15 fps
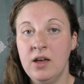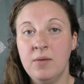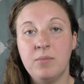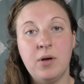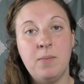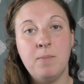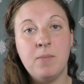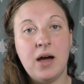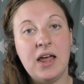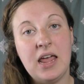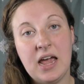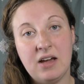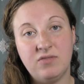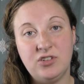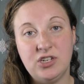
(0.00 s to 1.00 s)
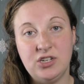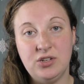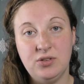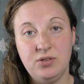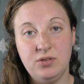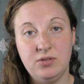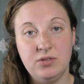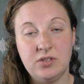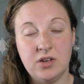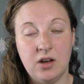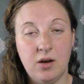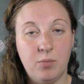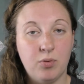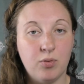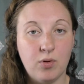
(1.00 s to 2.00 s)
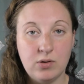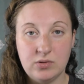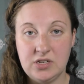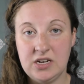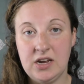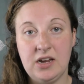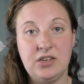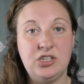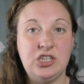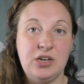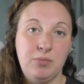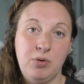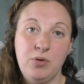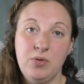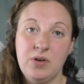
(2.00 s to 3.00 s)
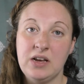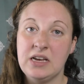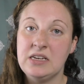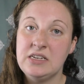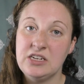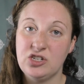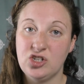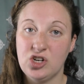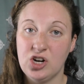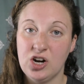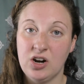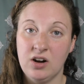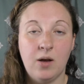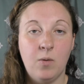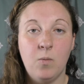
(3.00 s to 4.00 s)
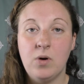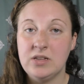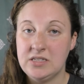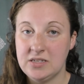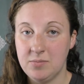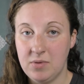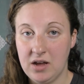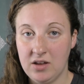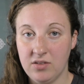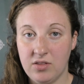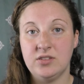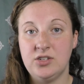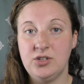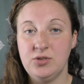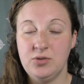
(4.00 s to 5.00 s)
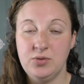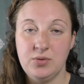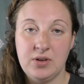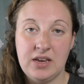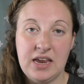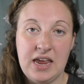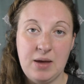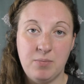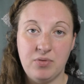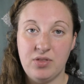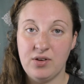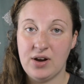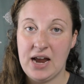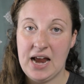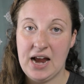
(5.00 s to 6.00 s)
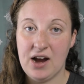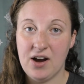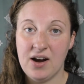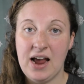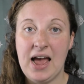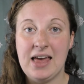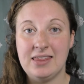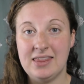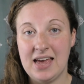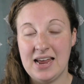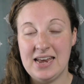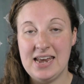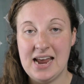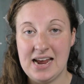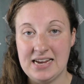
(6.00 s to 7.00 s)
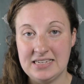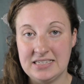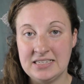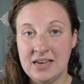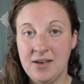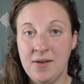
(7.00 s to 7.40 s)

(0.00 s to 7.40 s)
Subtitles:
but might have to use a protein shampoo and conditioner once a month to keep their hair at that nice